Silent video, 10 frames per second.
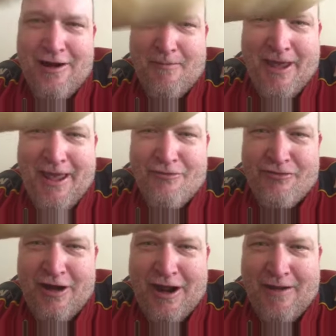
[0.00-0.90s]
in your pants
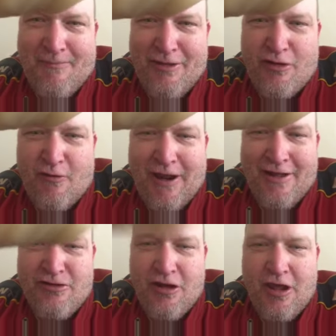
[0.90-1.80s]
there at a pizza
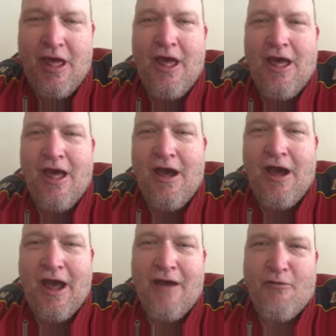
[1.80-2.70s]
ranch?
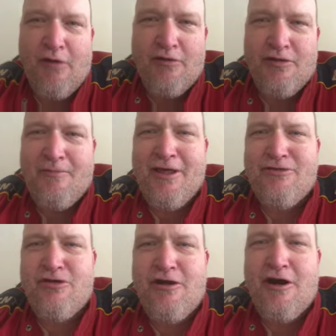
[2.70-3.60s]
Uh, well, it
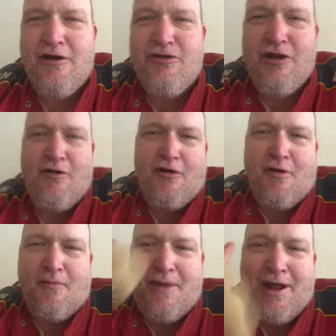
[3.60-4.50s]
depends who your general
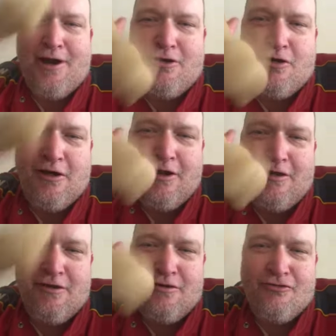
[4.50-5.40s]
manager
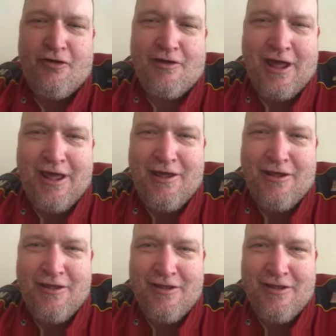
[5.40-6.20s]
is, okay?